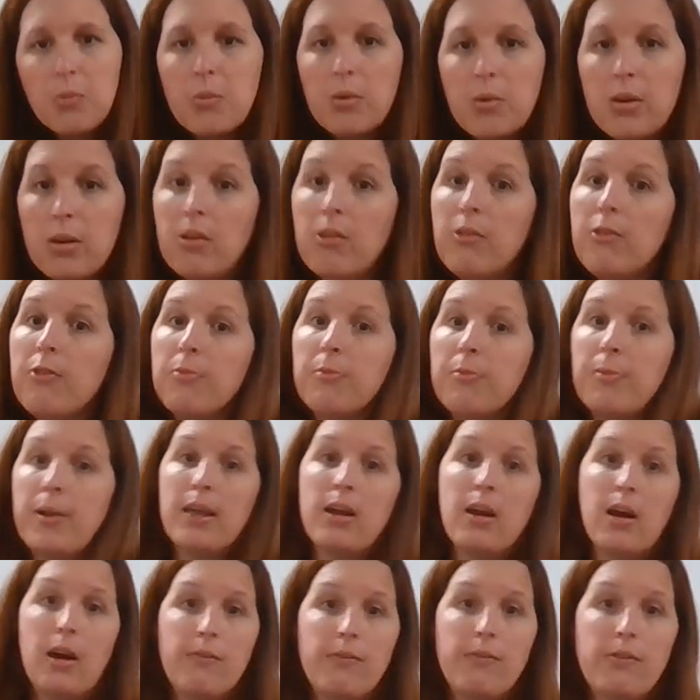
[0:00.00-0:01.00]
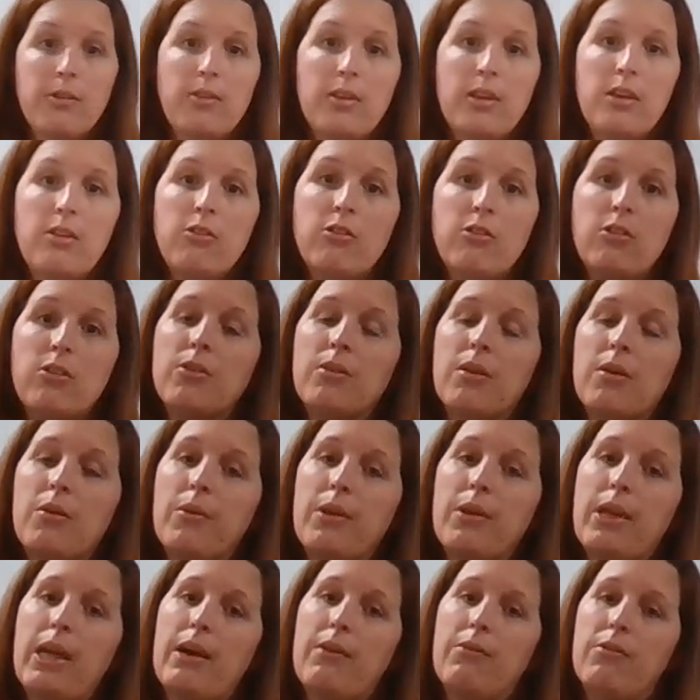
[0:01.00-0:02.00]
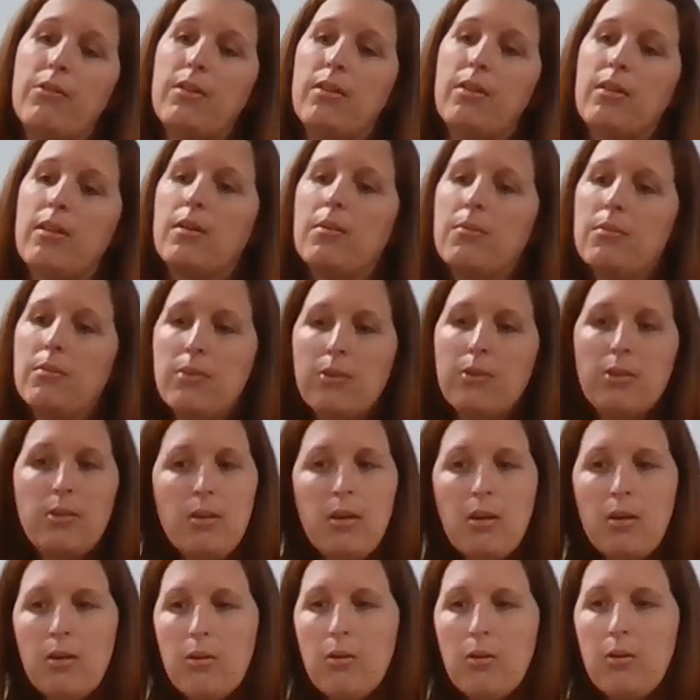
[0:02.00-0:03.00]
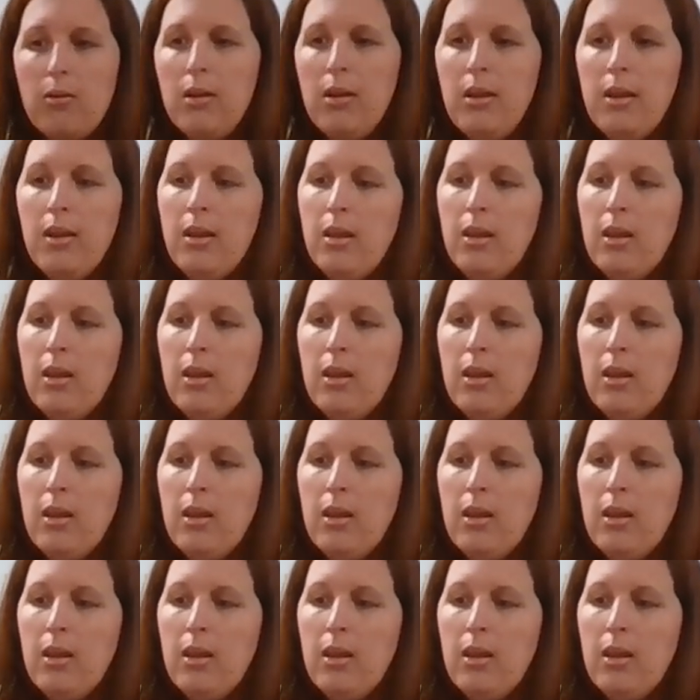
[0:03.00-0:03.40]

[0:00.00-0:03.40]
Well, by conversations that we have with them. So,